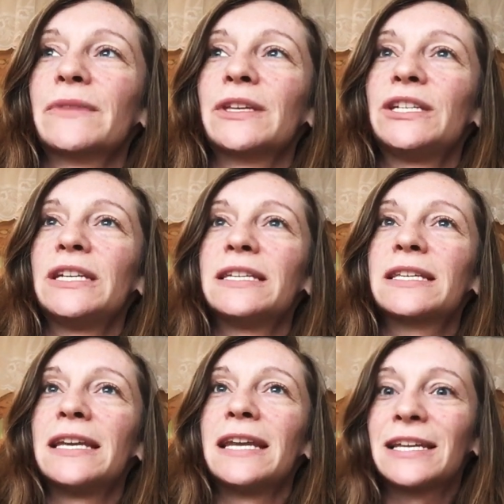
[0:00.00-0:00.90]
she's
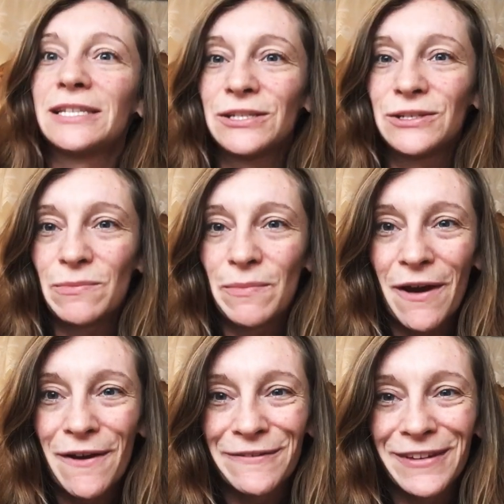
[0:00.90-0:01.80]
connected to
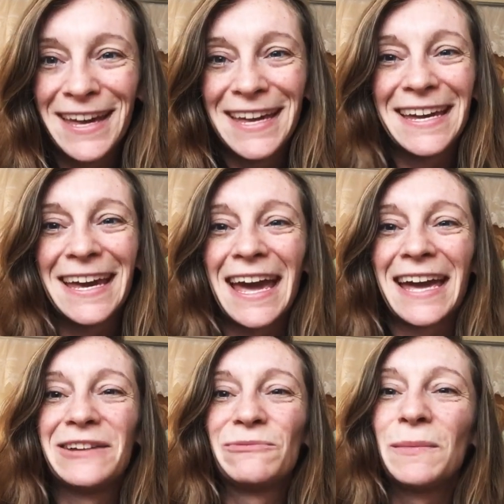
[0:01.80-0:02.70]
birthing
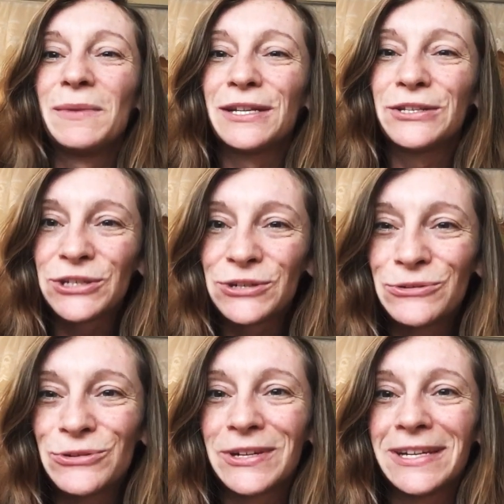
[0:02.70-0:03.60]
and women and
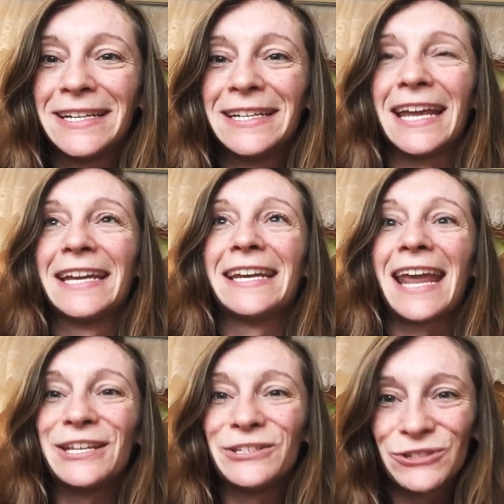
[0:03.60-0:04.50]
children and
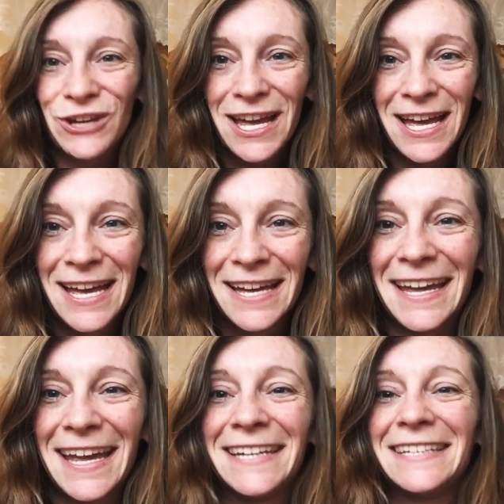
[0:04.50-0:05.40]
nature
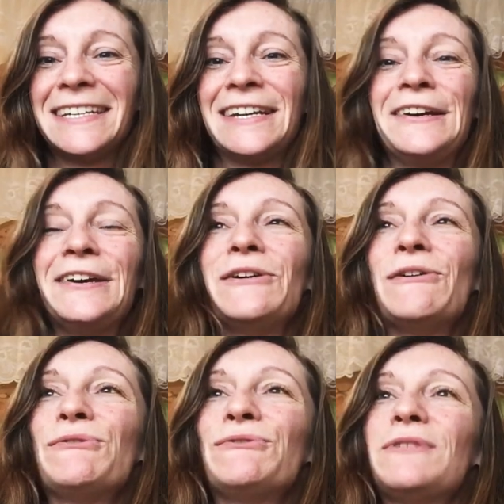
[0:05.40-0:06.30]
and
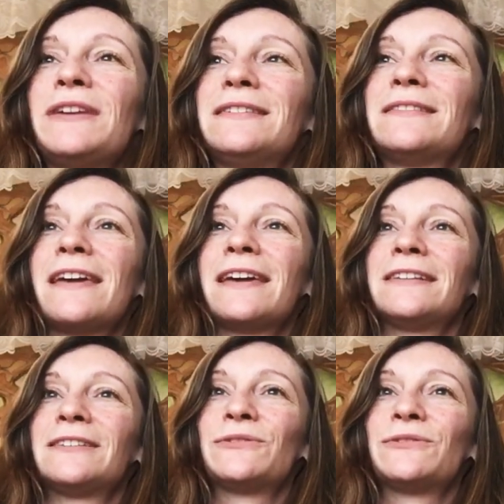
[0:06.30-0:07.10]
all these things.